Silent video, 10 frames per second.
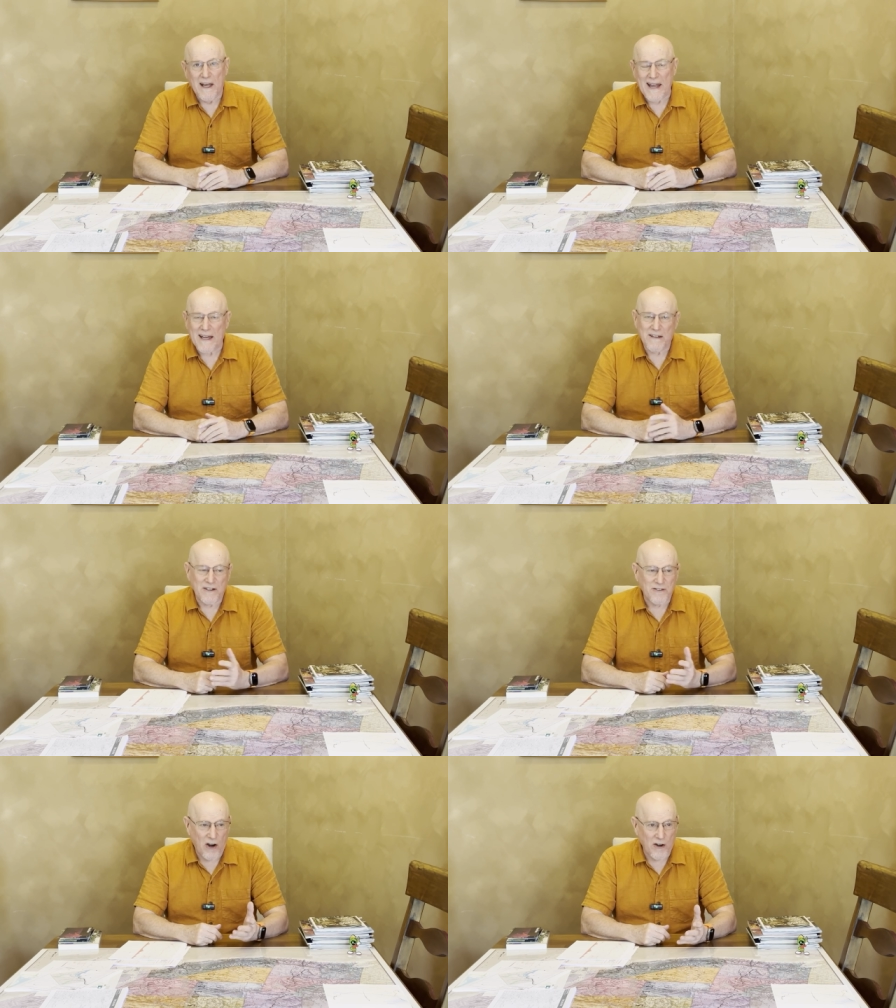And
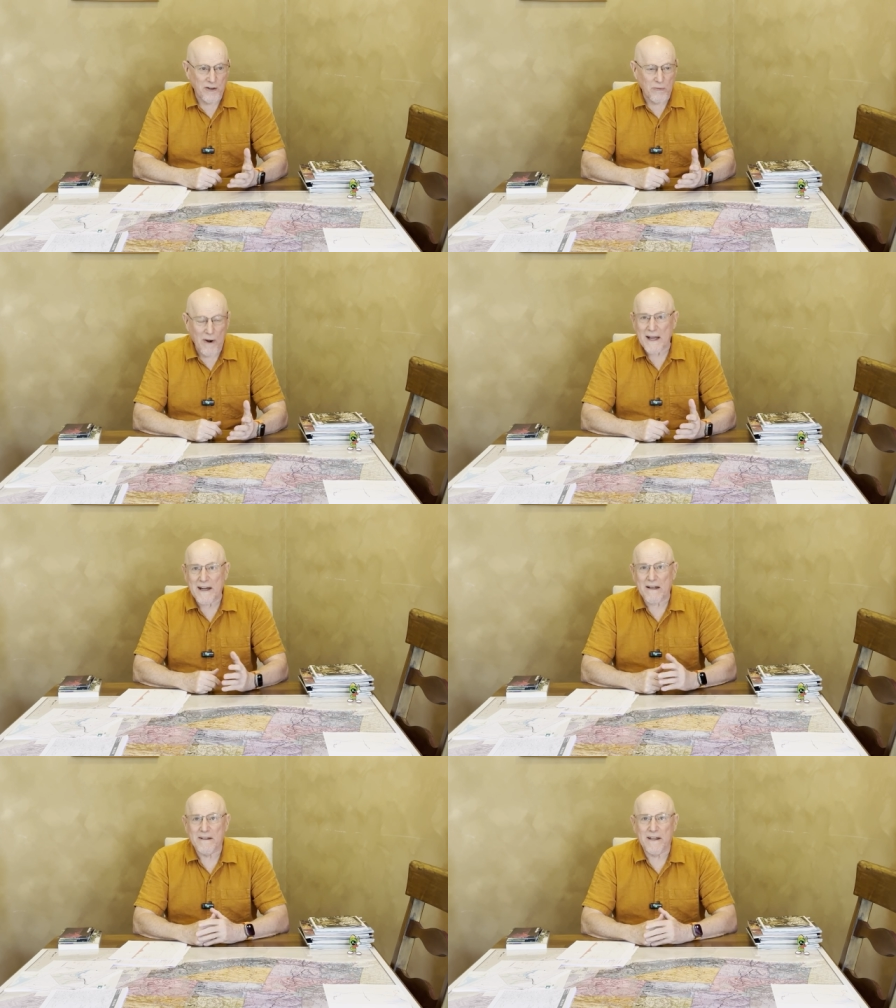it's hard to ride
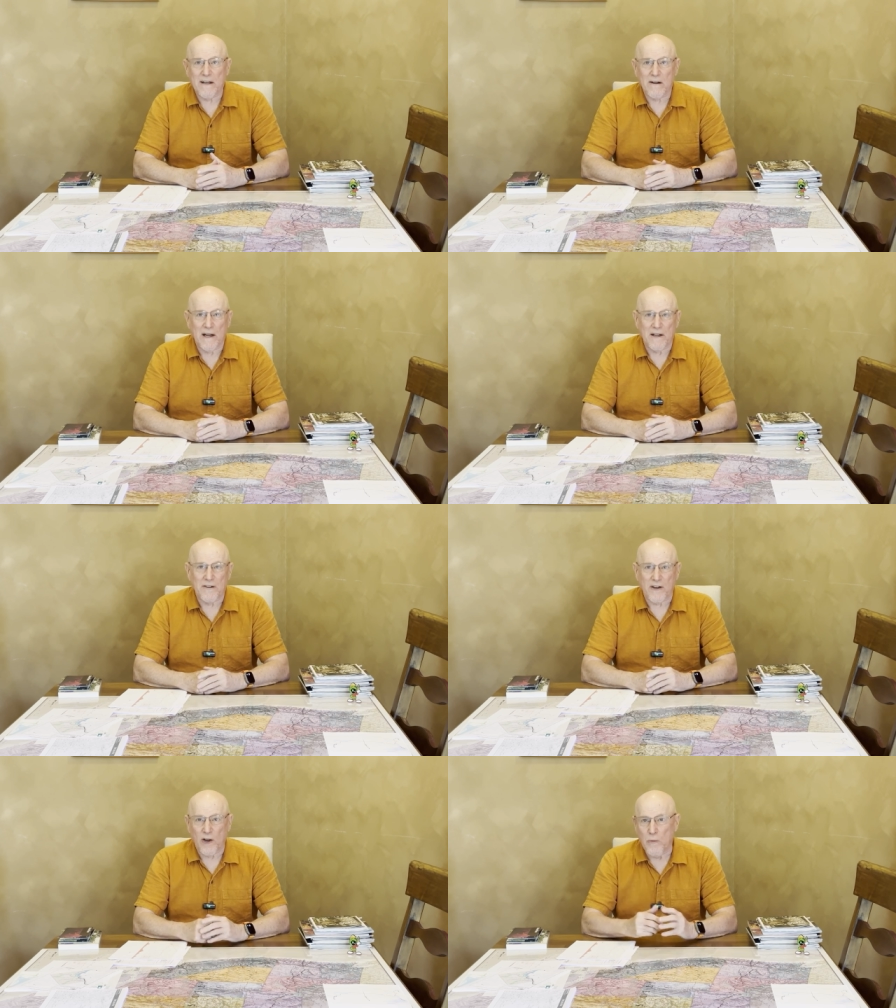out there, and
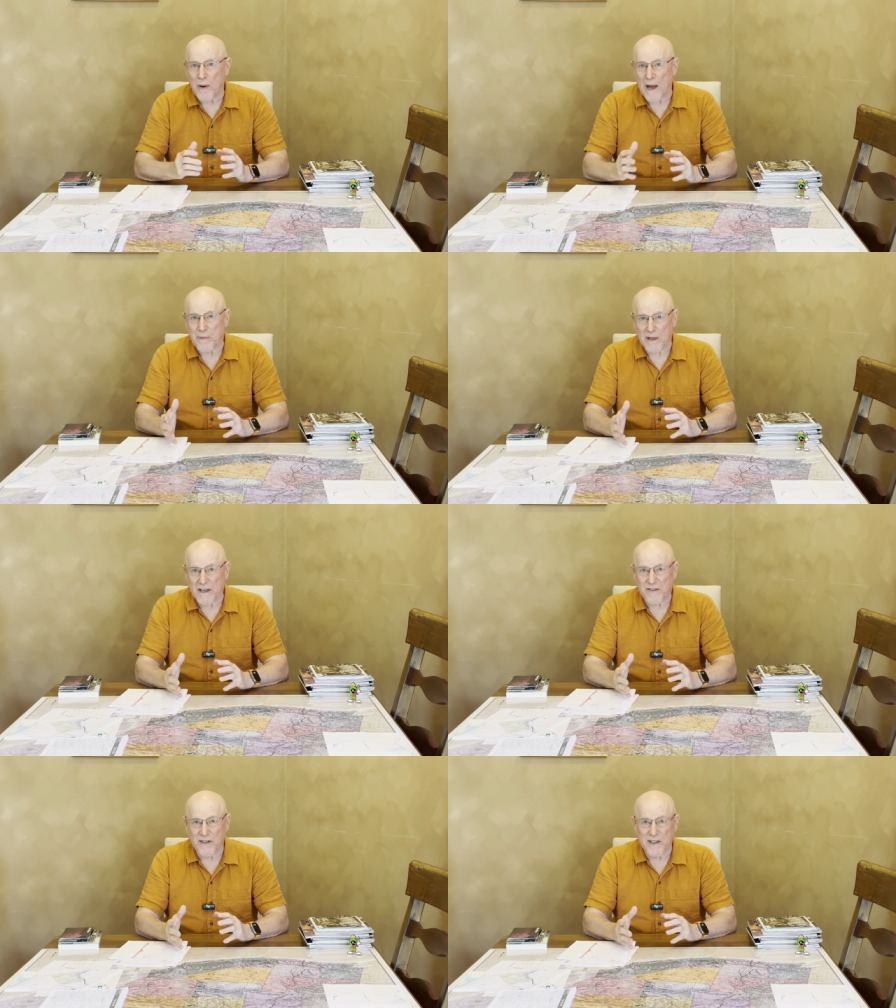it's a low
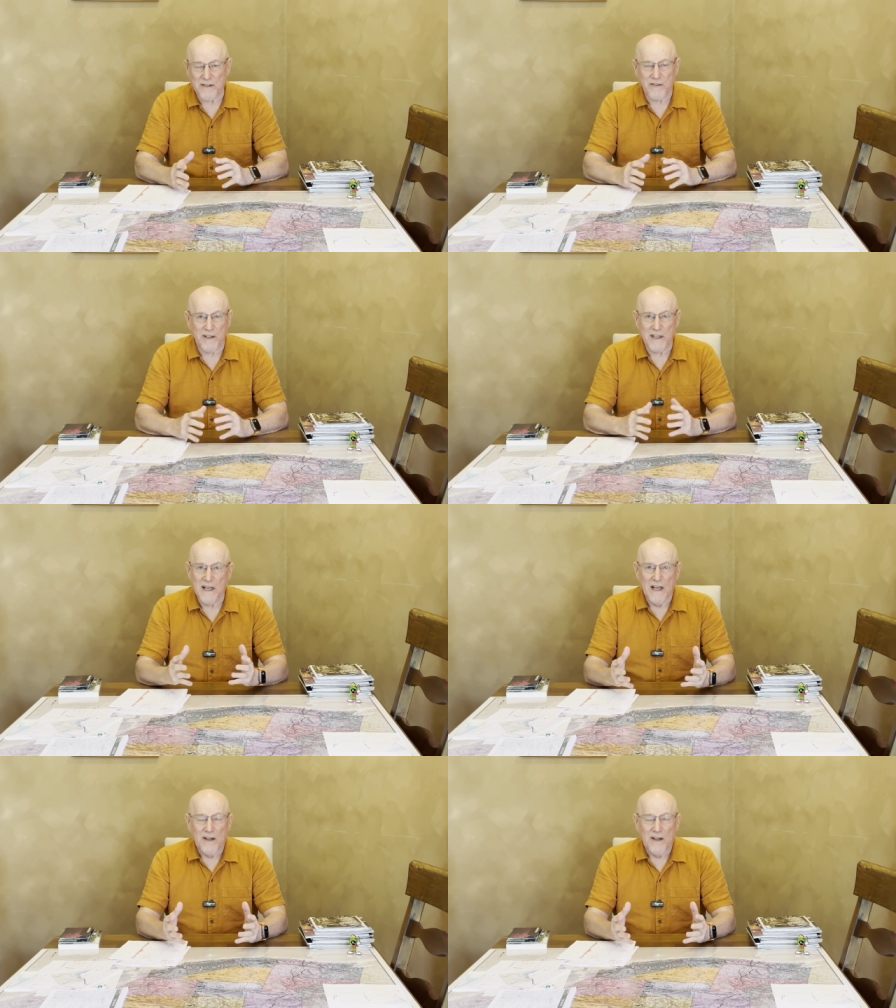population density.